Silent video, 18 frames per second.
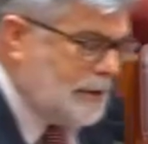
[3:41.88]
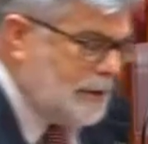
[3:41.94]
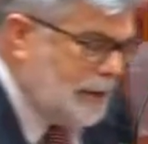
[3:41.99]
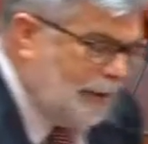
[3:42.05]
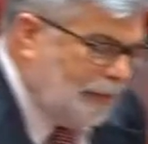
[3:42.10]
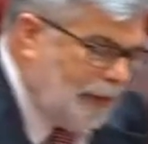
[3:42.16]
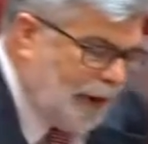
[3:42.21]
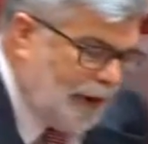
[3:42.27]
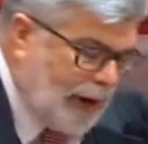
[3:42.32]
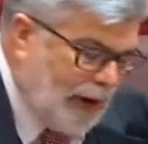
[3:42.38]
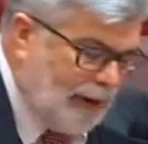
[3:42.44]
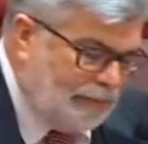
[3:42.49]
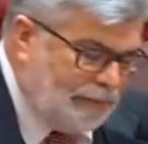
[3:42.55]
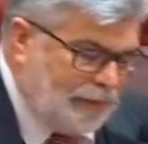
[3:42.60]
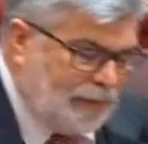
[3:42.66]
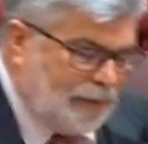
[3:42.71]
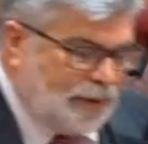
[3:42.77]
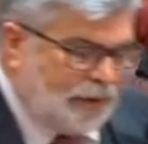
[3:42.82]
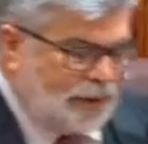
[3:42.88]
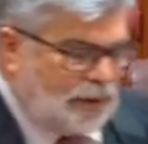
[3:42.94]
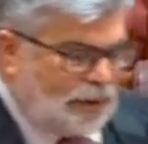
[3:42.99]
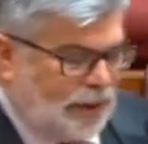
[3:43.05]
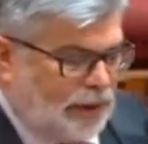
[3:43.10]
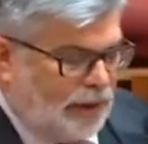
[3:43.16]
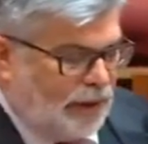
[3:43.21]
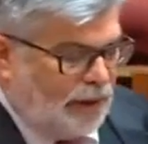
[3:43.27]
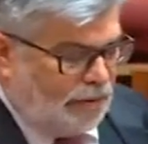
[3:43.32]
that the government
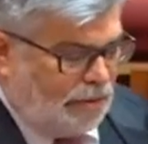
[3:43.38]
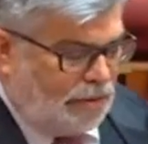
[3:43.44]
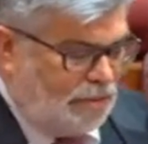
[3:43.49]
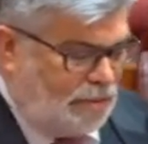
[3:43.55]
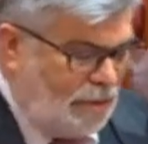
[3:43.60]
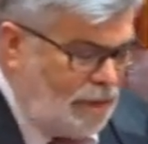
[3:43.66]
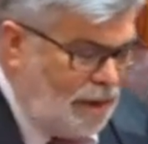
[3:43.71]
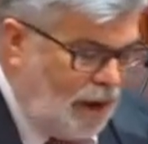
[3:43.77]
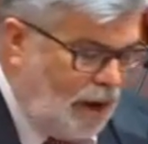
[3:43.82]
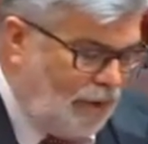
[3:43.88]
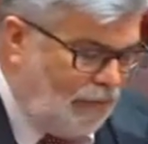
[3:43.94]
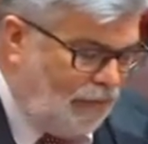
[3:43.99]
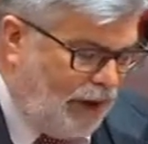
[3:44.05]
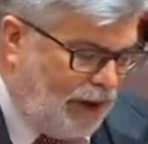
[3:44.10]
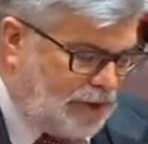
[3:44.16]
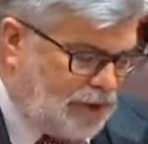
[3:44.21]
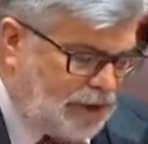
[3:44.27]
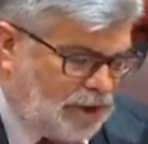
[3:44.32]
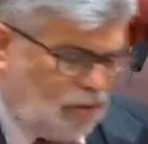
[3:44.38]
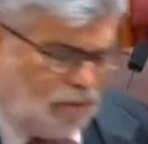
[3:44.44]
advances,